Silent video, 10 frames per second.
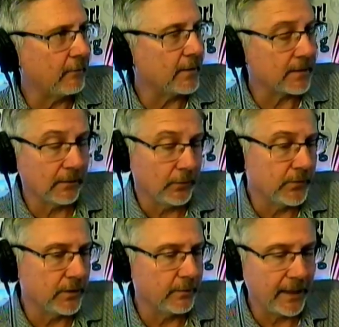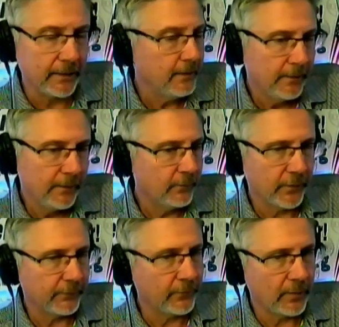and lose their bank for the
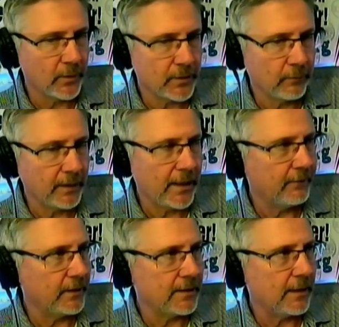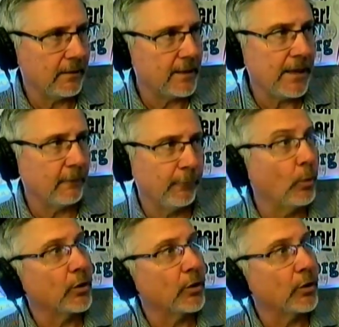farmers that we have in this county, they can't afford to.